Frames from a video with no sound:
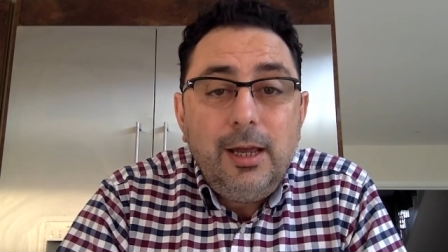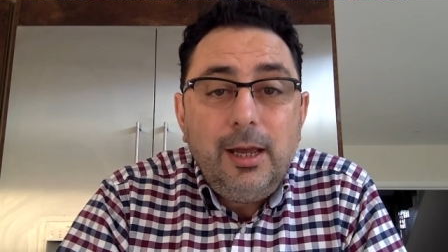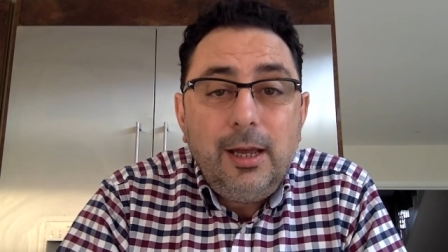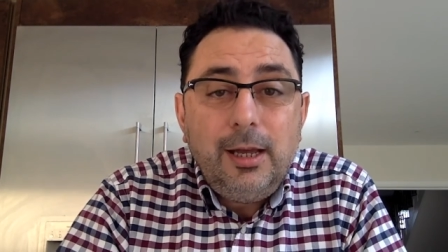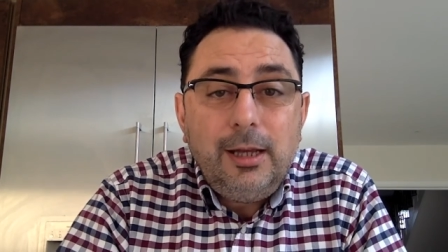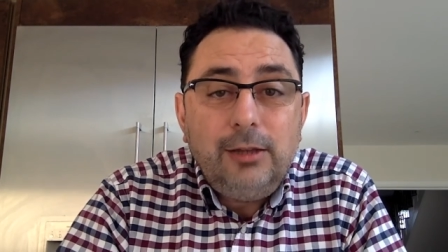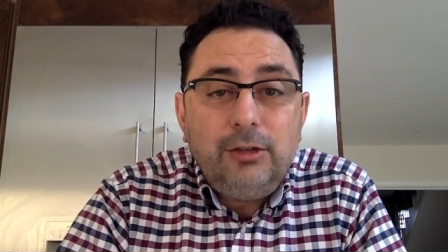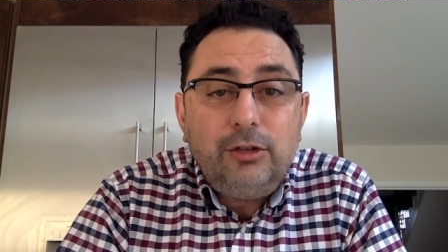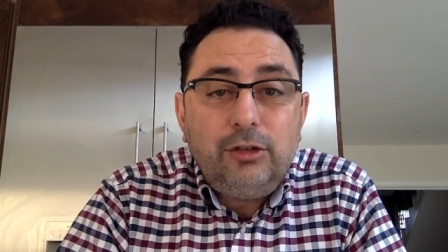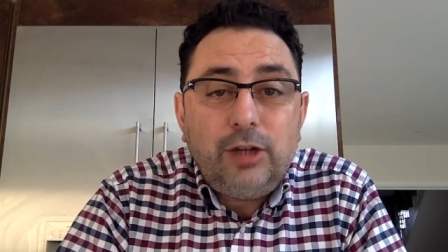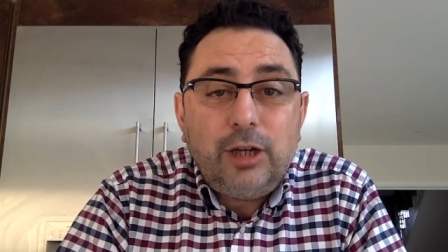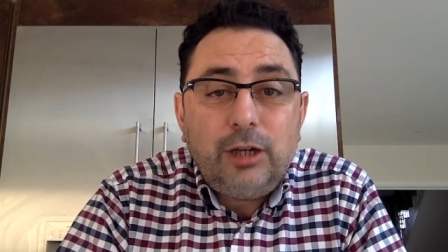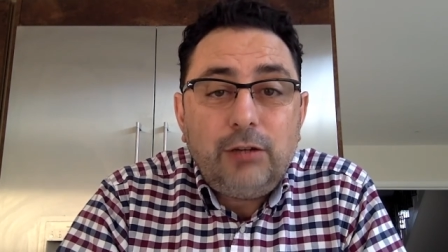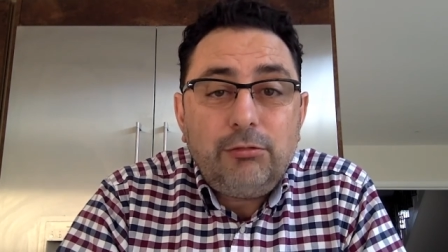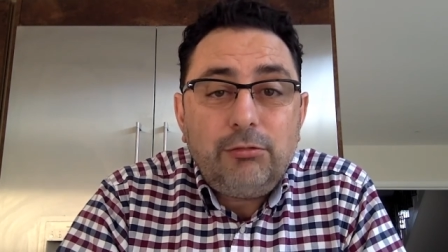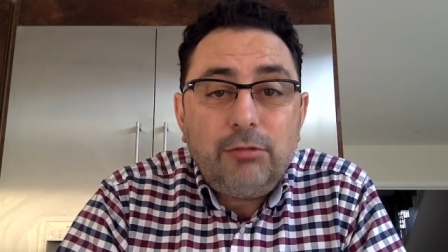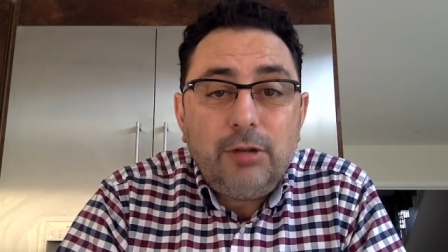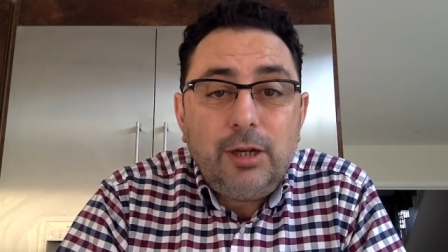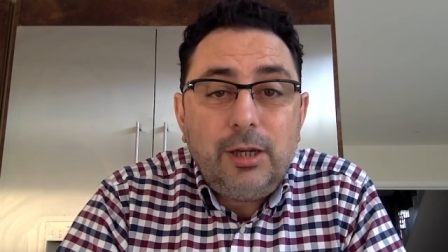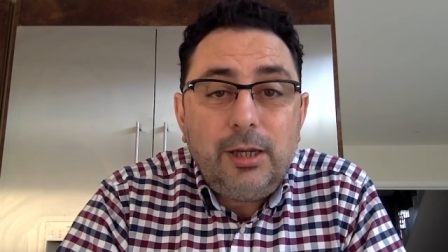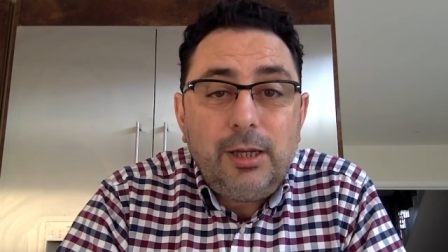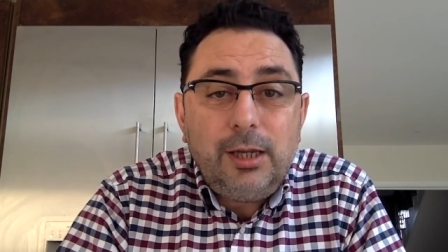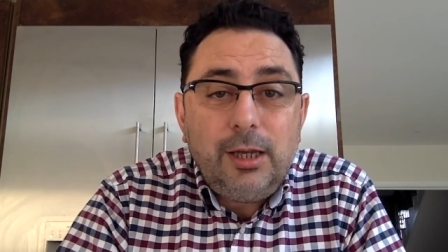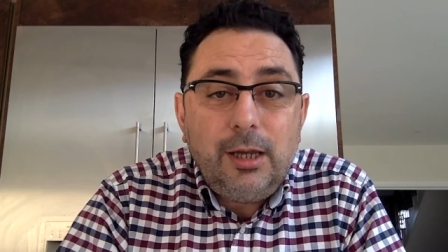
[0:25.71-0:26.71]
and
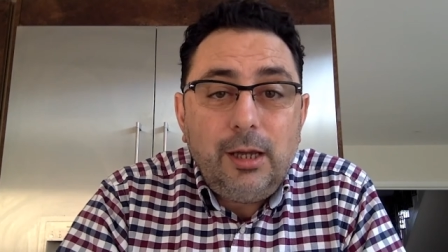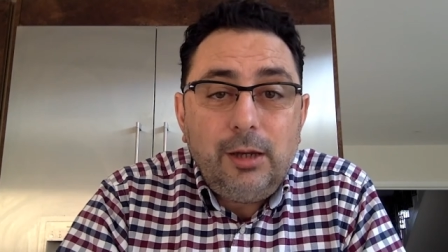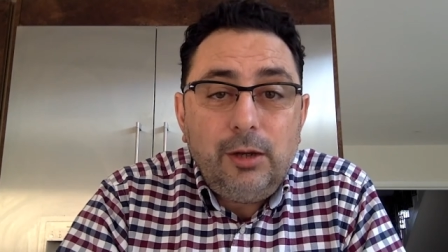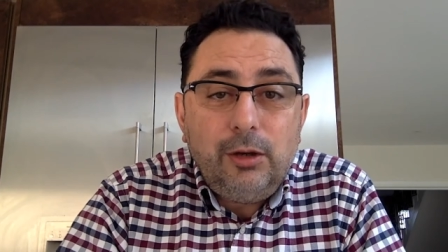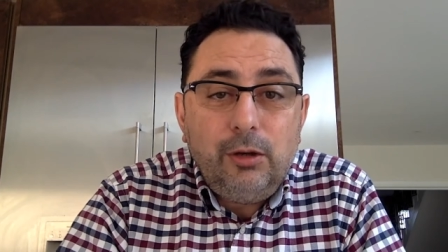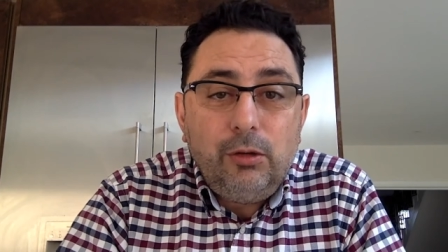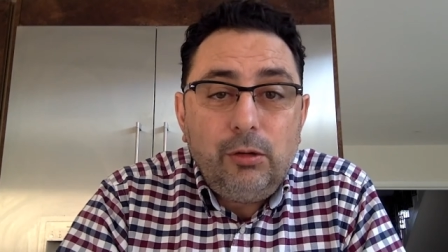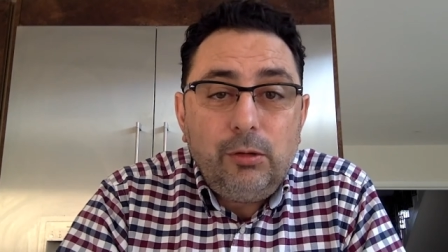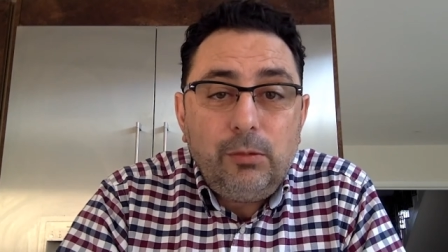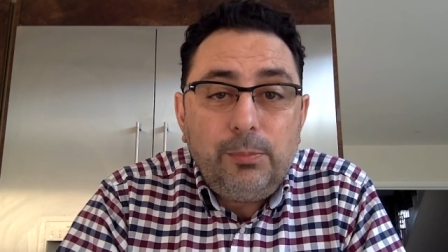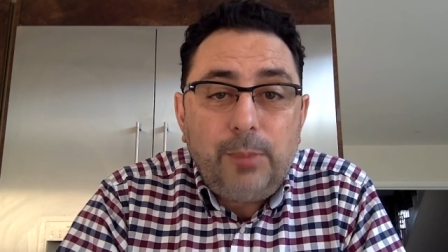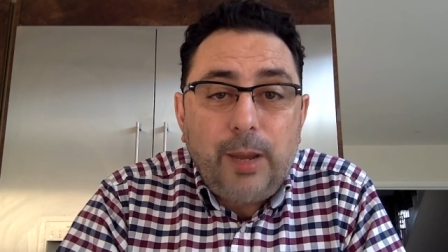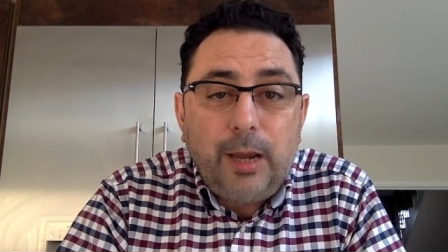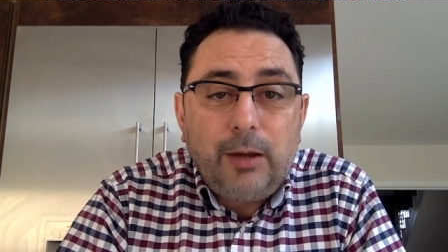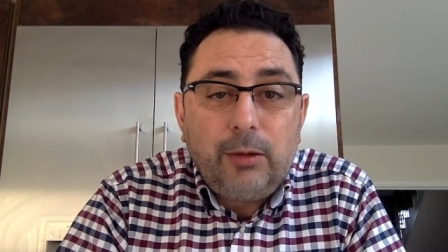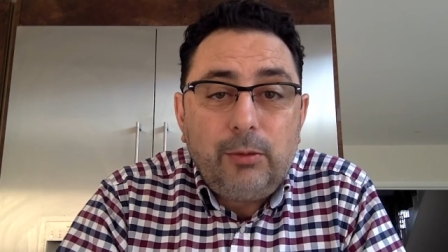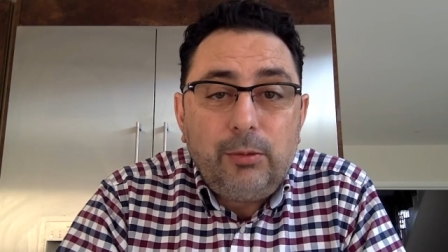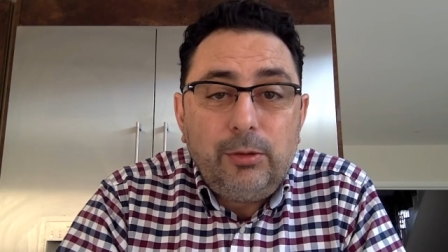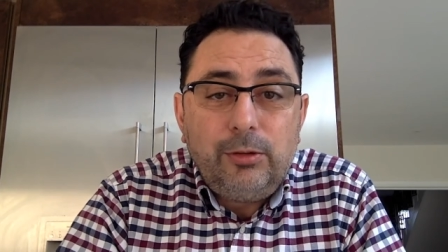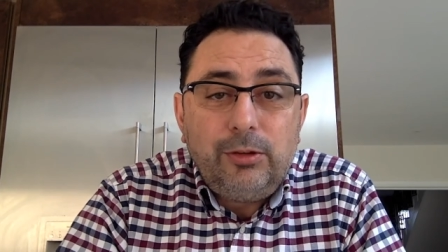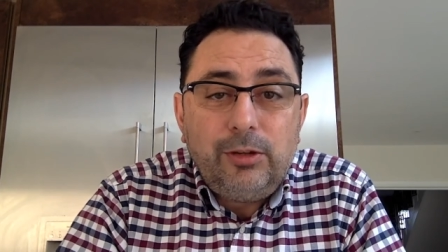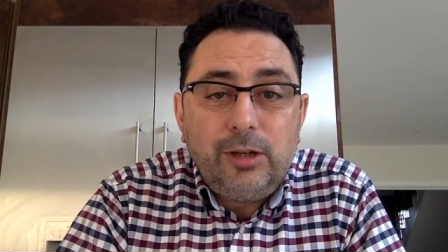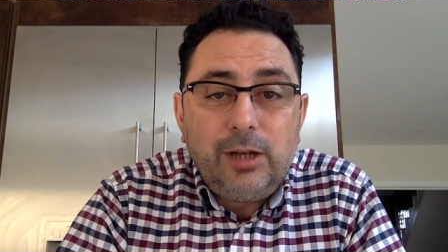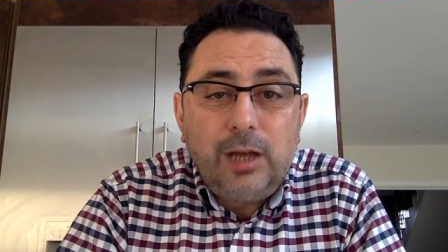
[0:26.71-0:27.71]
generally I'm not
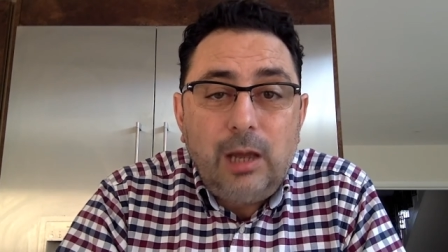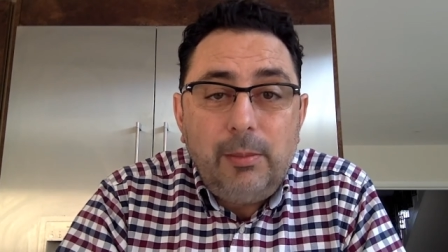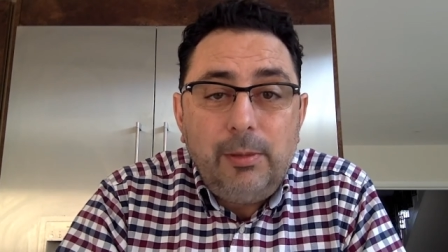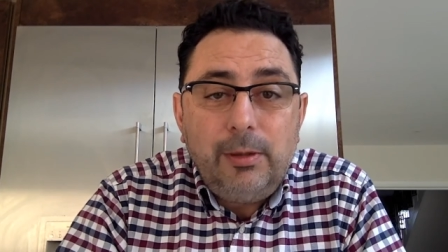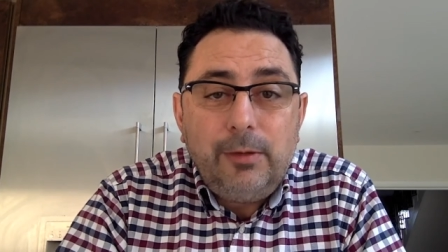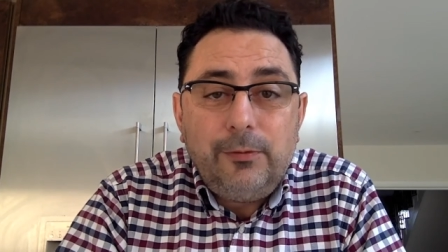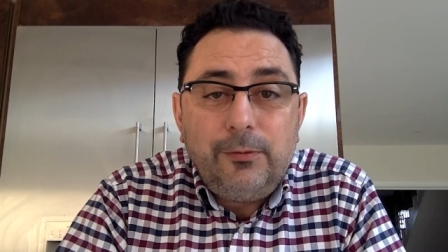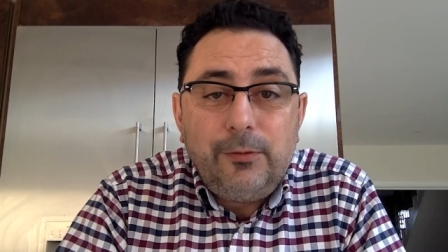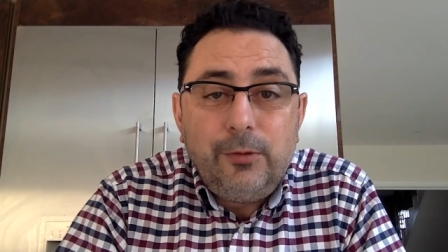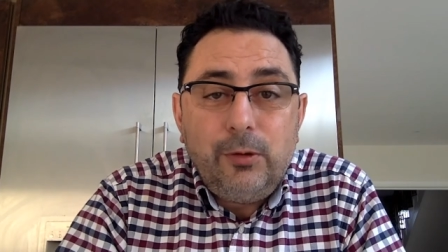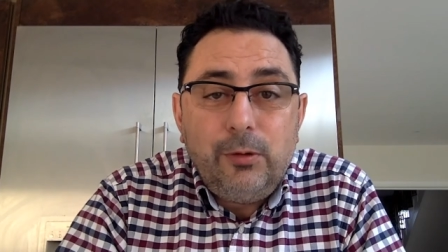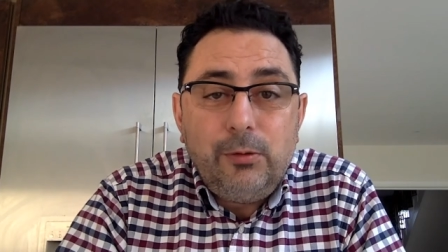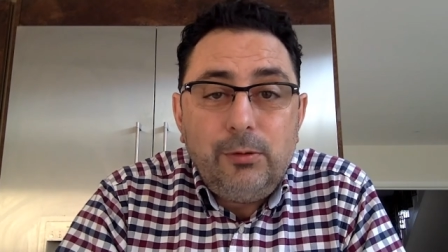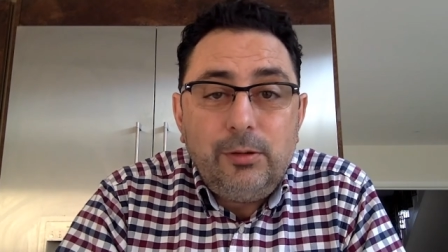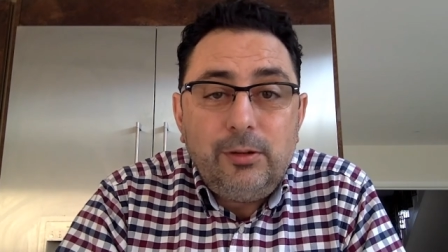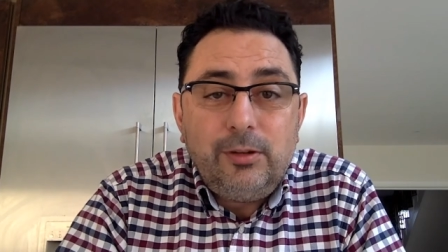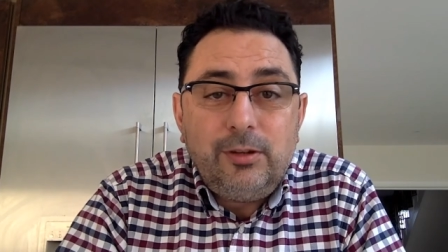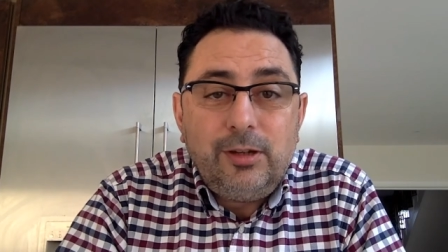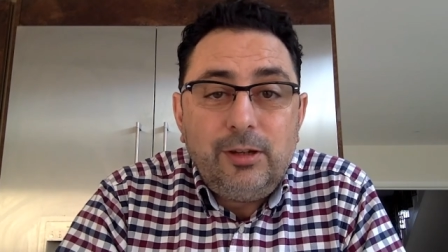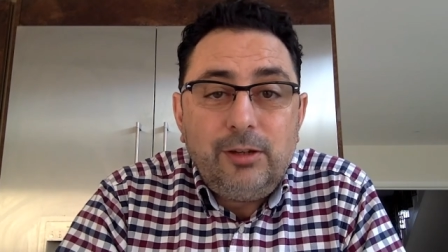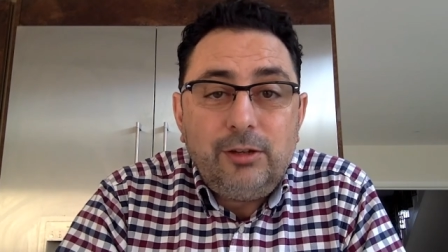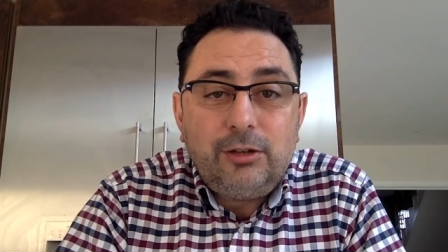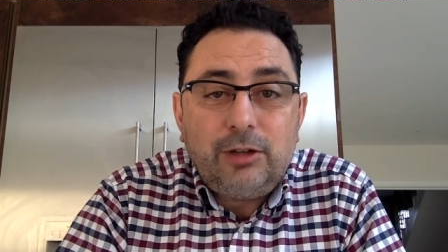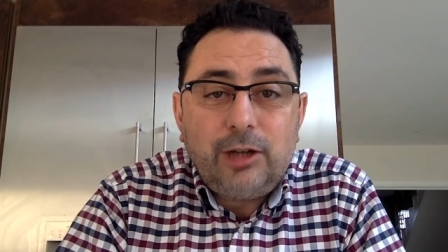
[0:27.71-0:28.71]
backwards in coming
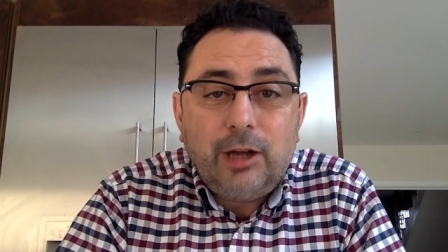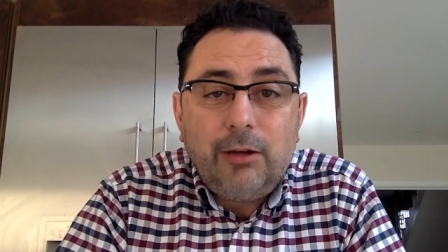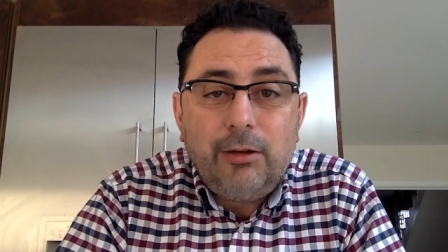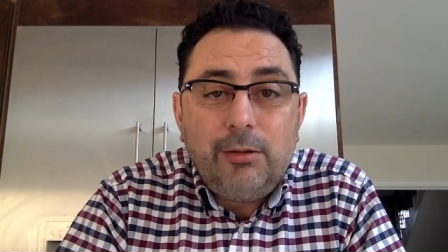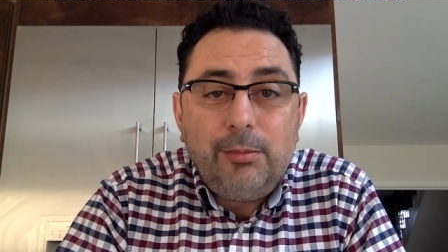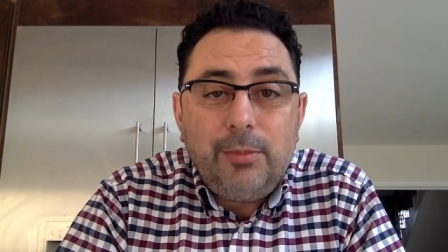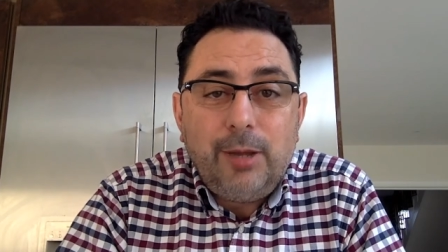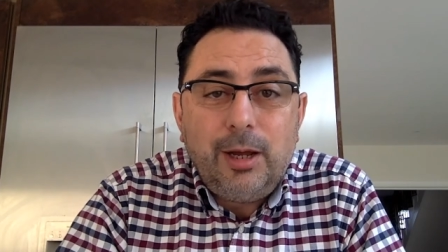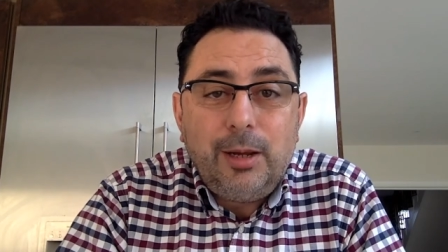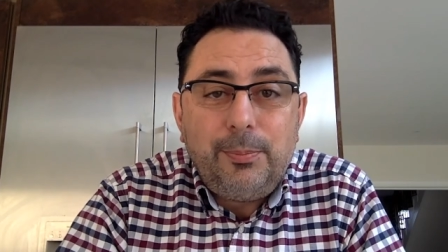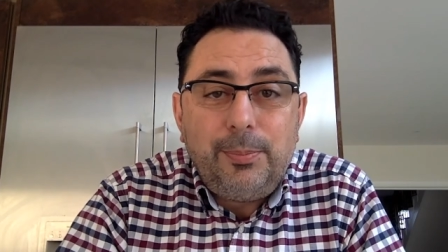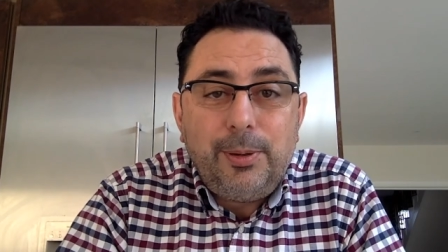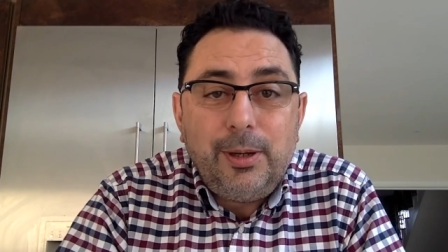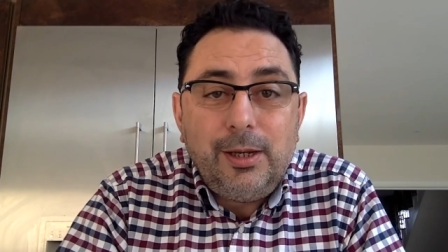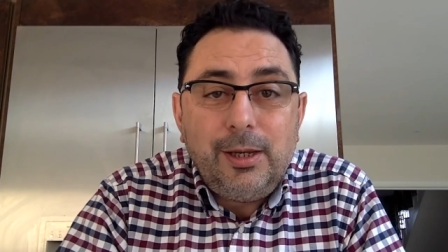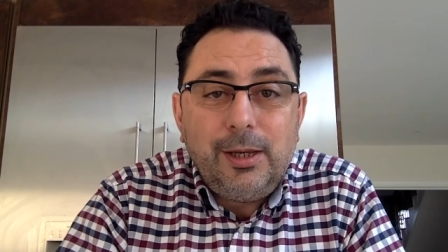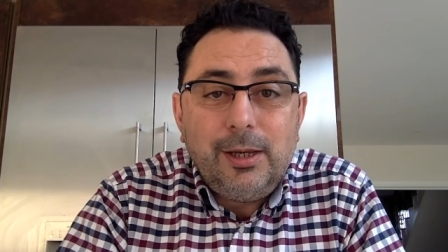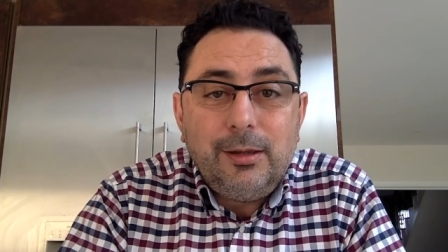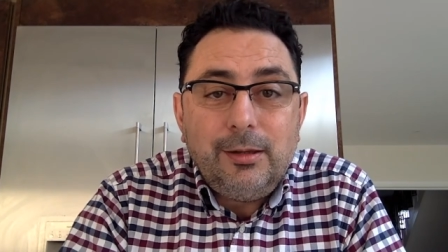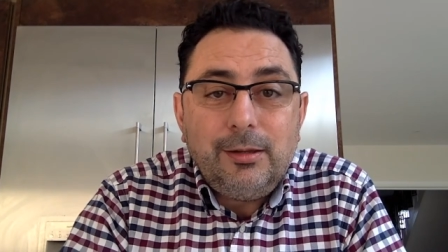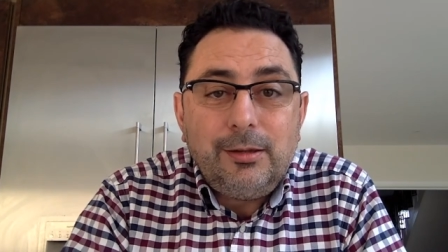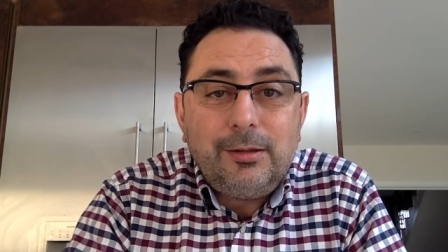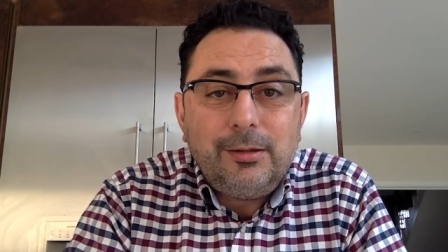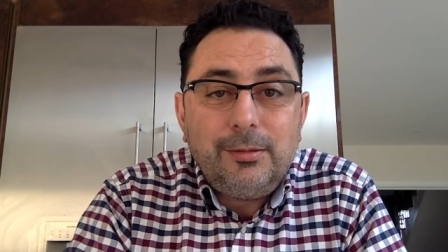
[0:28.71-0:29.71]
forwards in sharing my
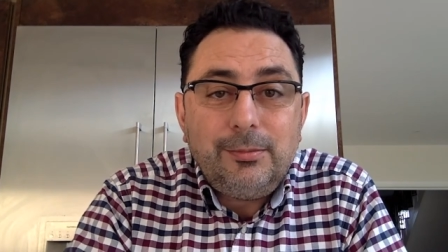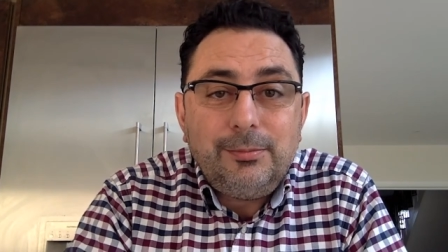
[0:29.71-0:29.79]
opinions.